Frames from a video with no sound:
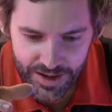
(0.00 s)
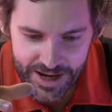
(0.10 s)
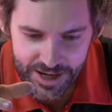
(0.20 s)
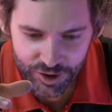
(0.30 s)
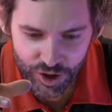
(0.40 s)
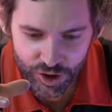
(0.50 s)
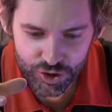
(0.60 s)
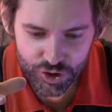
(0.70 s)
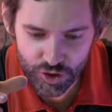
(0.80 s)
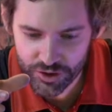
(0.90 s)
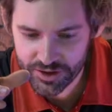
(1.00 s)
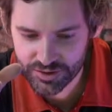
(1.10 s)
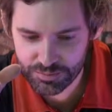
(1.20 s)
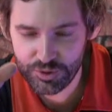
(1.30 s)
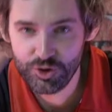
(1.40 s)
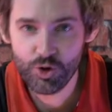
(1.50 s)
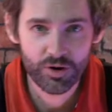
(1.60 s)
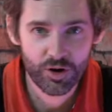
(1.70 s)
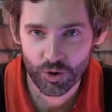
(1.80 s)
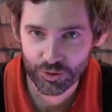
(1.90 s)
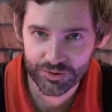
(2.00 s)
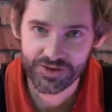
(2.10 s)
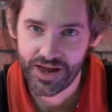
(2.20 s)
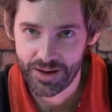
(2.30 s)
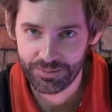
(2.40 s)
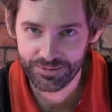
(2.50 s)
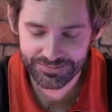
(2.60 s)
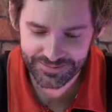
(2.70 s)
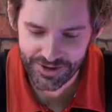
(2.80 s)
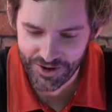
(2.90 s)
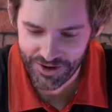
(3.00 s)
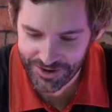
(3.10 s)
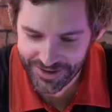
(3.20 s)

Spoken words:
a luxurious pure gold stamp. So